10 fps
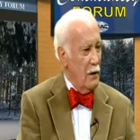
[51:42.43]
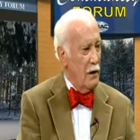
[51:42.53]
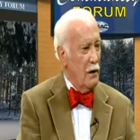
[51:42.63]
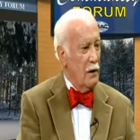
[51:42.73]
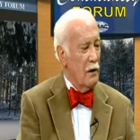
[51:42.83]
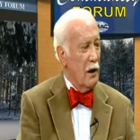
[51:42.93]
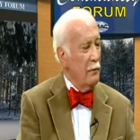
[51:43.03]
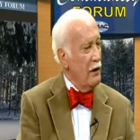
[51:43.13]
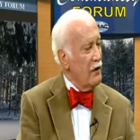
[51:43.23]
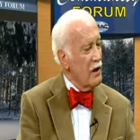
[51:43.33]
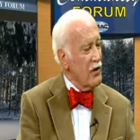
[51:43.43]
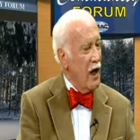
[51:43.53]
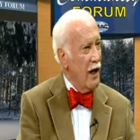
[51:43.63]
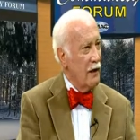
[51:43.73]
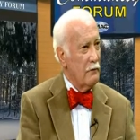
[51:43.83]
Uh, I'm leaving
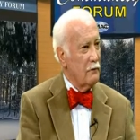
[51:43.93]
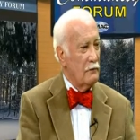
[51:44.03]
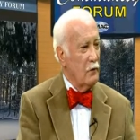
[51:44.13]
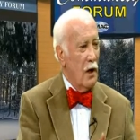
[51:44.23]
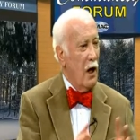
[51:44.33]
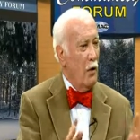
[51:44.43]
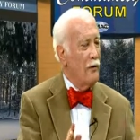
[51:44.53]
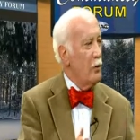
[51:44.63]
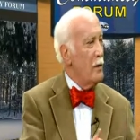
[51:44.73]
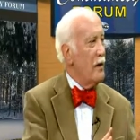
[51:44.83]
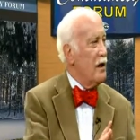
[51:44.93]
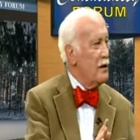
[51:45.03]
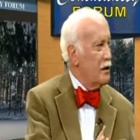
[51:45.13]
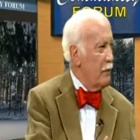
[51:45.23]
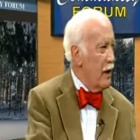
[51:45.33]
aside, however we may
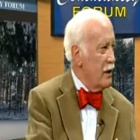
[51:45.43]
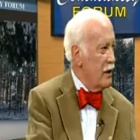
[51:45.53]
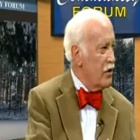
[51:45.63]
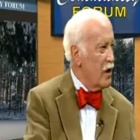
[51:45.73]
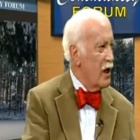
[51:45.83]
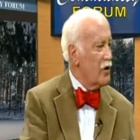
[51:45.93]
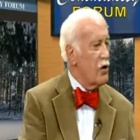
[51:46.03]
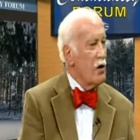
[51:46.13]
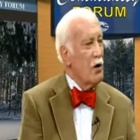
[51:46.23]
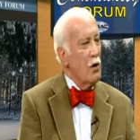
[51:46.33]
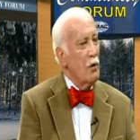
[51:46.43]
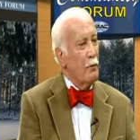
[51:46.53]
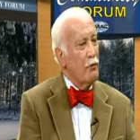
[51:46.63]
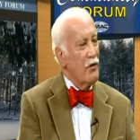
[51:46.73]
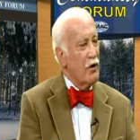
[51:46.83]
debate and discuss, what
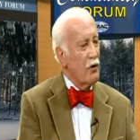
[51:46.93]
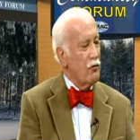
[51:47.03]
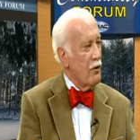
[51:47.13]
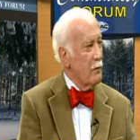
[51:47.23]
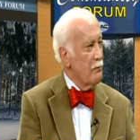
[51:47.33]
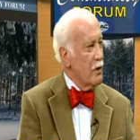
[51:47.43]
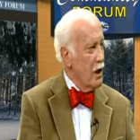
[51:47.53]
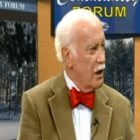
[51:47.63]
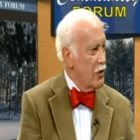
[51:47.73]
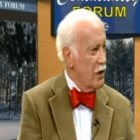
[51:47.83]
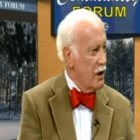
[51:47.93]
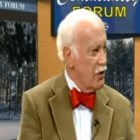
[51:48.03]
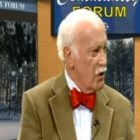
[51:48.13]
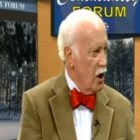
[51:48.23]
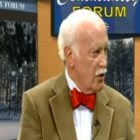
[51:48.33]
President Trump does or does
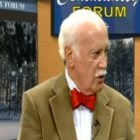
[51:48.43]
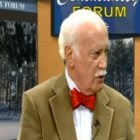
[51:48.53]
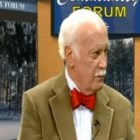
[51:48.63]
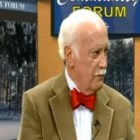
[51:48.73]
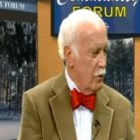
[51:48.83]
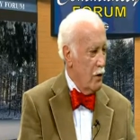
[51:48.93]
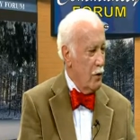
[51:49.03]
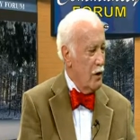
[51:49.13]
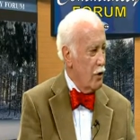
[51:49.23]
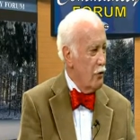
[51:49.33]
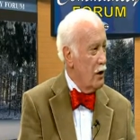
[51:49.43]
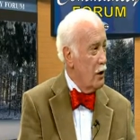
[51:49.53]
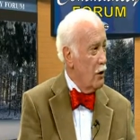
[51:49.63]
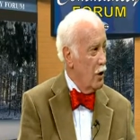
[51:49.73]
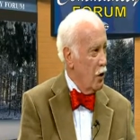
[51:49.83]
not do, whether we
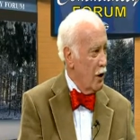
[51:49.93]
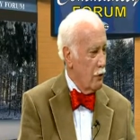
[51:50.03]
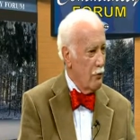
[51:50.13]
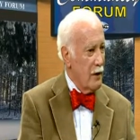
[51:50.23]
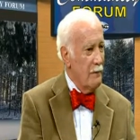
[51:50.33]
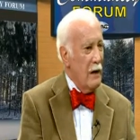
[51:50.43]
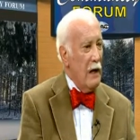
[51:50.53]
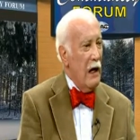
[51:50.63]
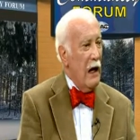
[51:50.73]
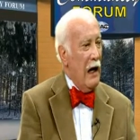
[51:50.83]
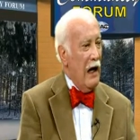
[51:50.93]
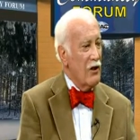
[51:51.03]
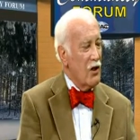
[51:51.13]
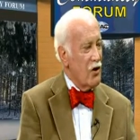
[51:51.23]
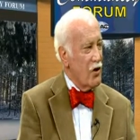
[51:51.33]
agree or not agree. I
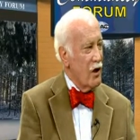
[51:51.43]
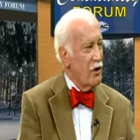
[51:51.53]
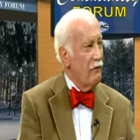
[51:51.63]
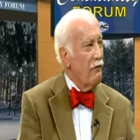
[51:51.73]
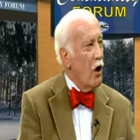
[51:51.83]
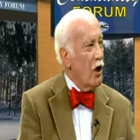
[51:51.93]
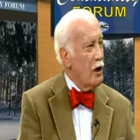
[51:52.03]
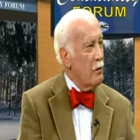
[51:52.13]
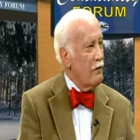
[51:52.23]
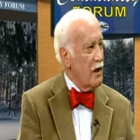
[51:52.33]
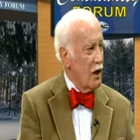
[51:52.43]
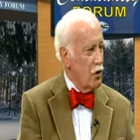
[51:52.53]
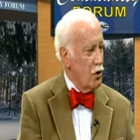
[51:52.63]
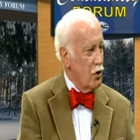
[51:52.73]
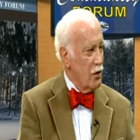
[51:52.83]
just think the volume of
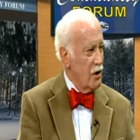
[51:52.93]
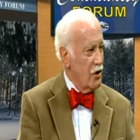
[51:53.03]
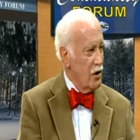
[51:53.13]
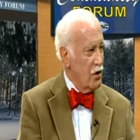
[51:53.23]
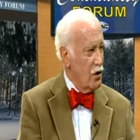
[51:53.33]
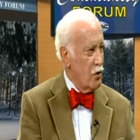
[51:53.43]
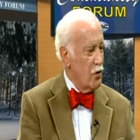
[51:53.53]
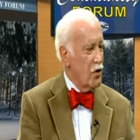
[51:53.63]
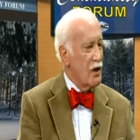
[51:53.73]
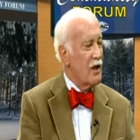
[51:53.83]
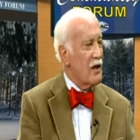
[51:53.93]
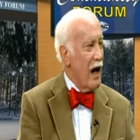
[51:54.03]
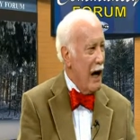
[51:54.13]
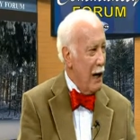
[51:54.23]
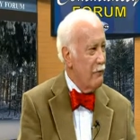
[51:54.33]
attention to this institution is
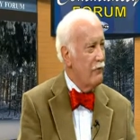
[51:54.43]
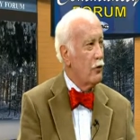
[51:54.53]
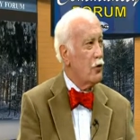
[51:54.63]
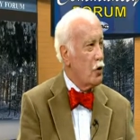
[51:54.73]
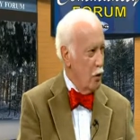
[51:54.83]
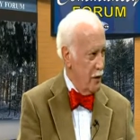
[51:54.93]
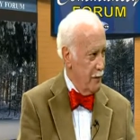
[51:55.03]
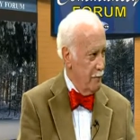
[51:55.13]
harmful to it.